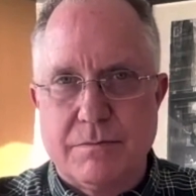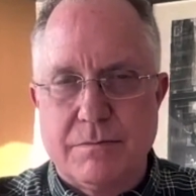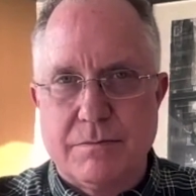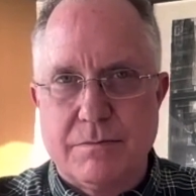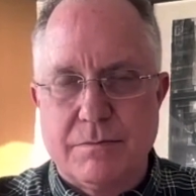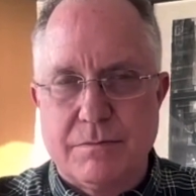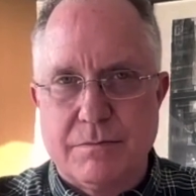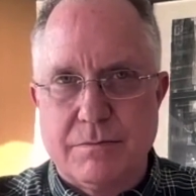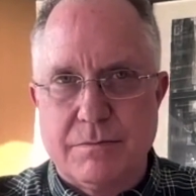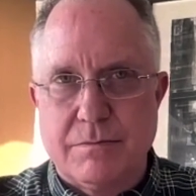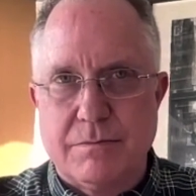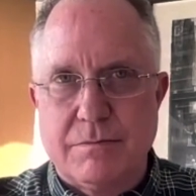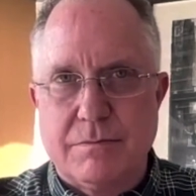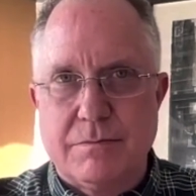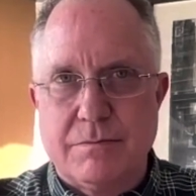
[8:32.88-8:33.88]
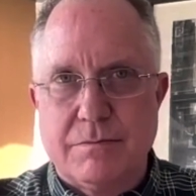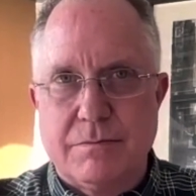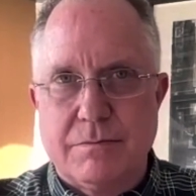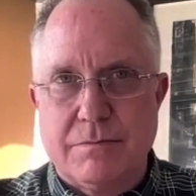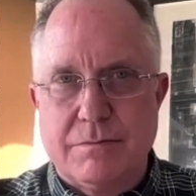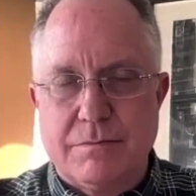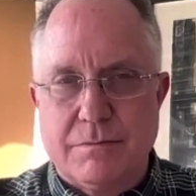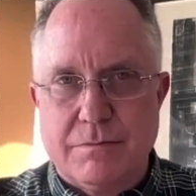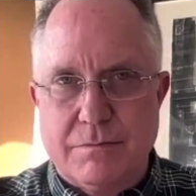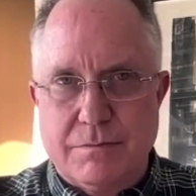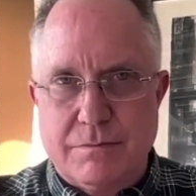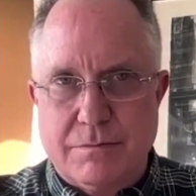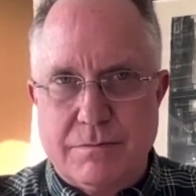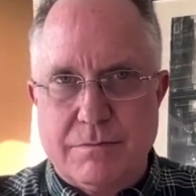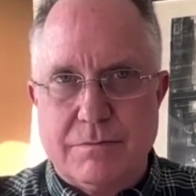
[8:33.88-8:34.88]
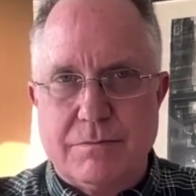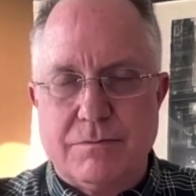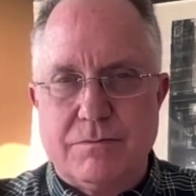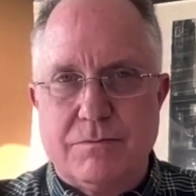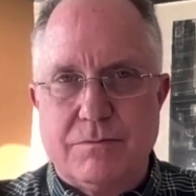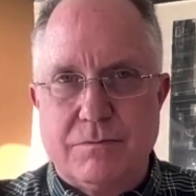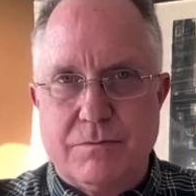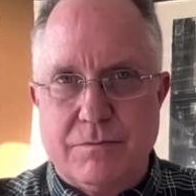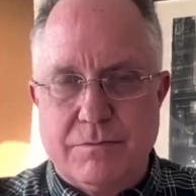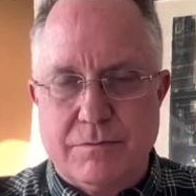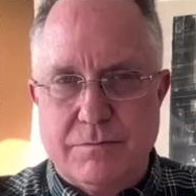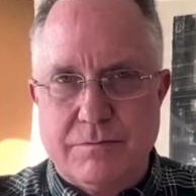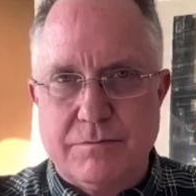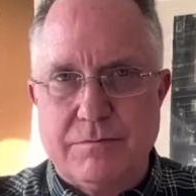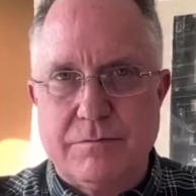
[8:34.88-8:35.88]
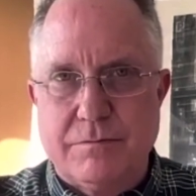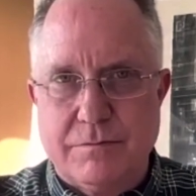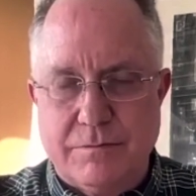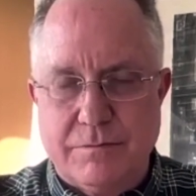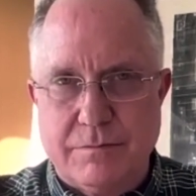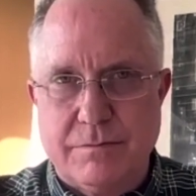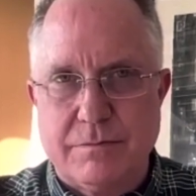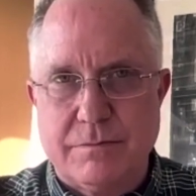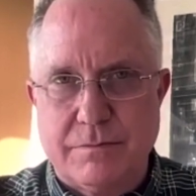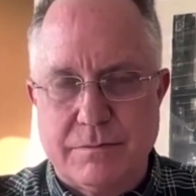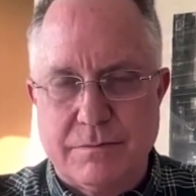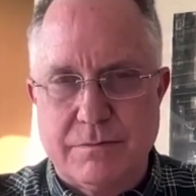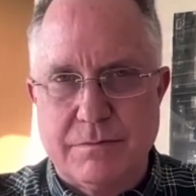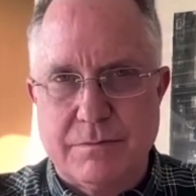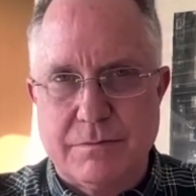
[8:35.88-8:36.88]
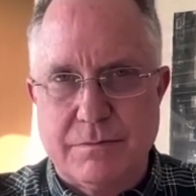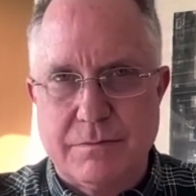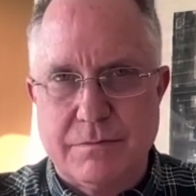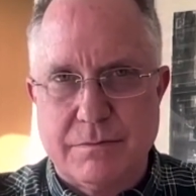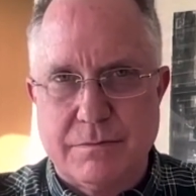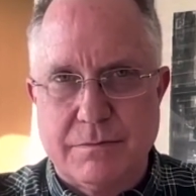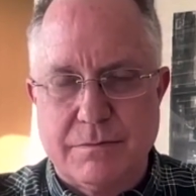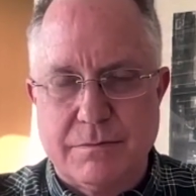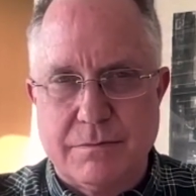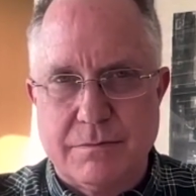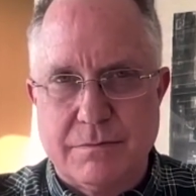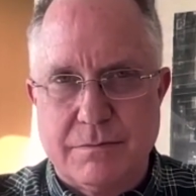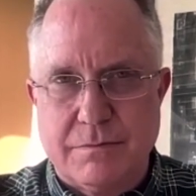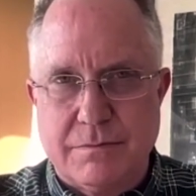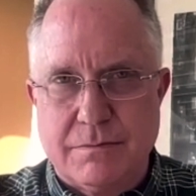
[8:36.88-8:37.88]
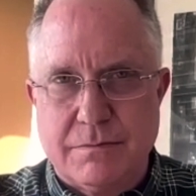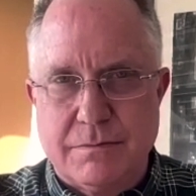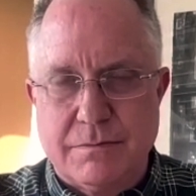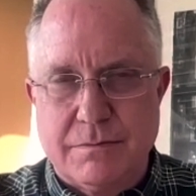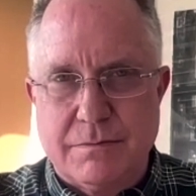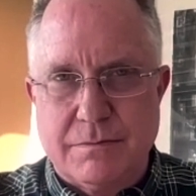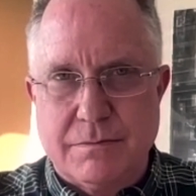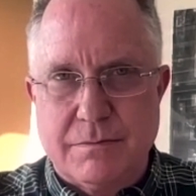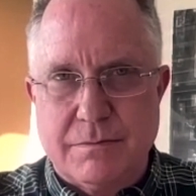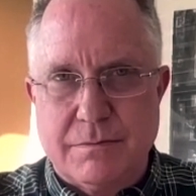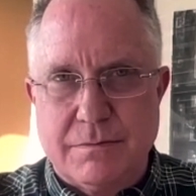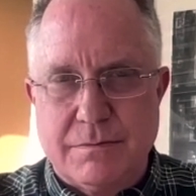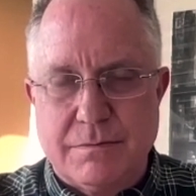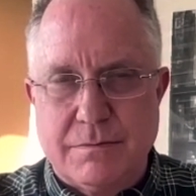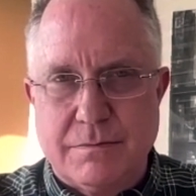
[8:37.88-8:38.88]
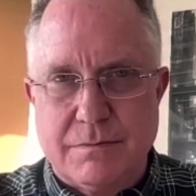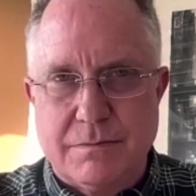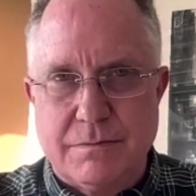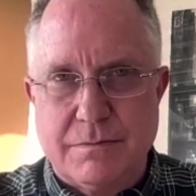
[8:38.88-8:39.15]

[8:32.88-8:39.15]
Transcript: No words are spoken by the person on screen.